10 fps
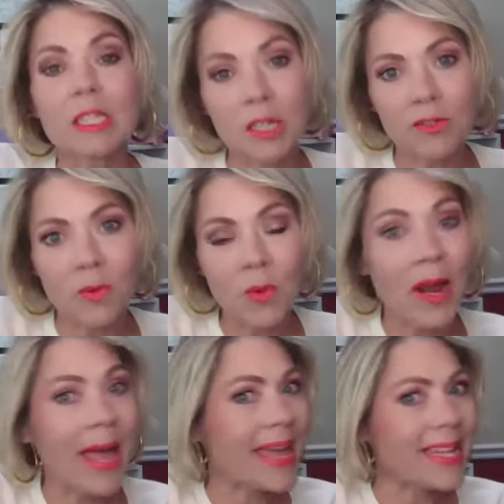Look
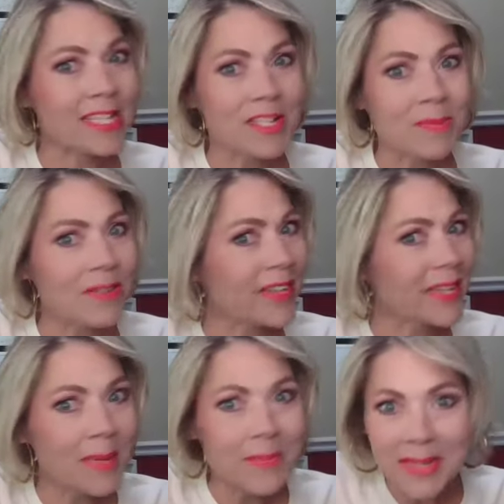for a Zoom
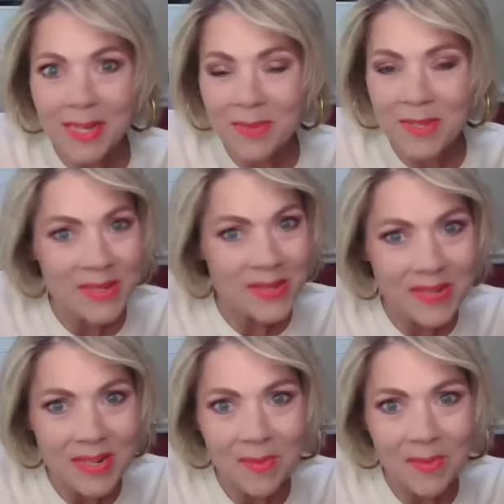event coming up soon.